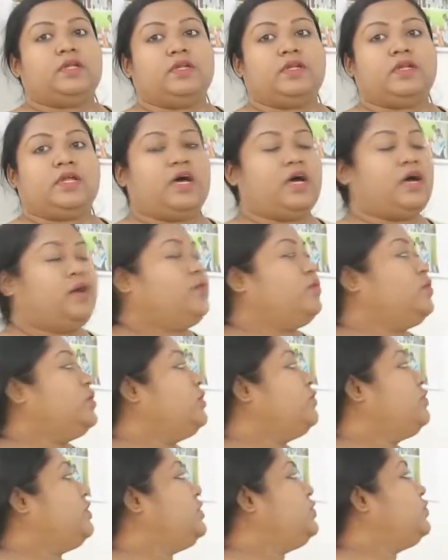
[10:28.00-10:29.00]
Now we
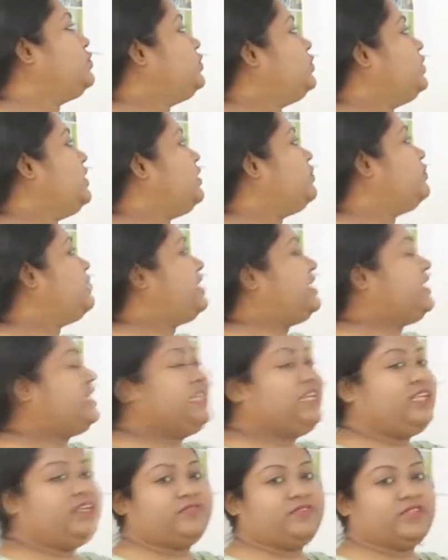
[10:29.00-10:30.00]
will do number
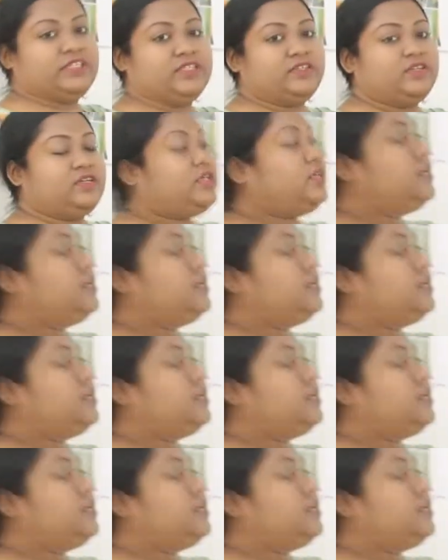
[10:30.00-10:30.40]
11.